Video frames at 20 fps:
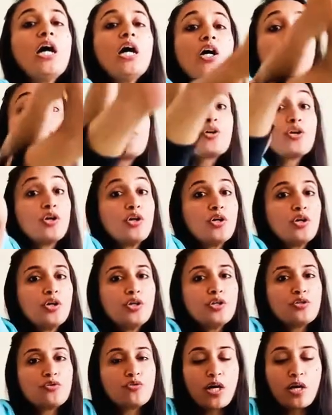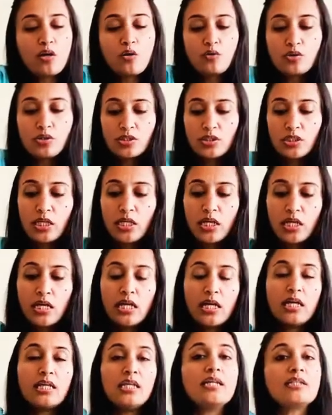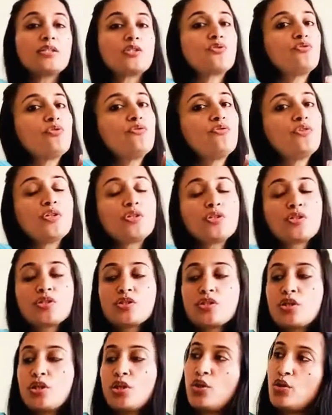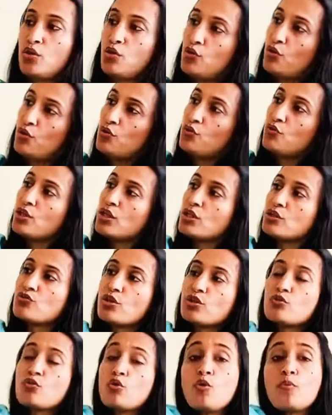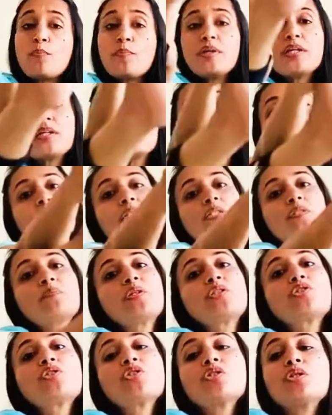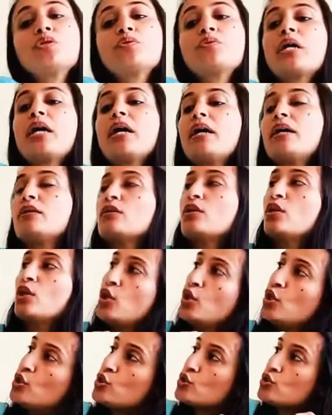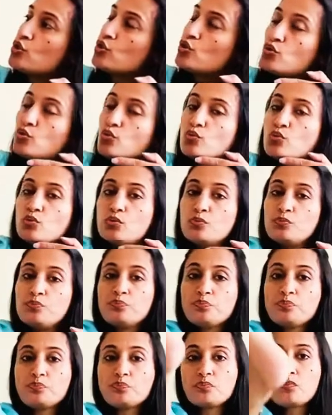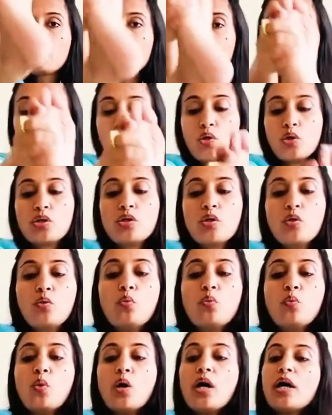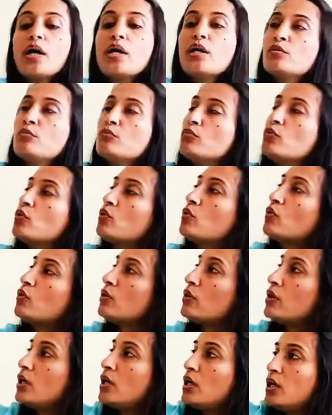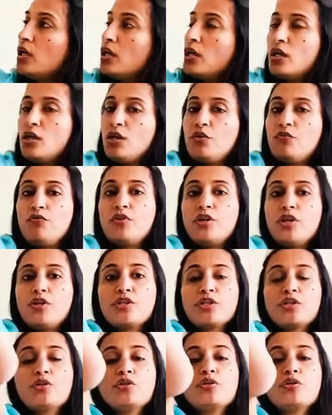3rd round. Let's reverse. 3, try to open it up as much as you can. 2, good. 1 more. Very good.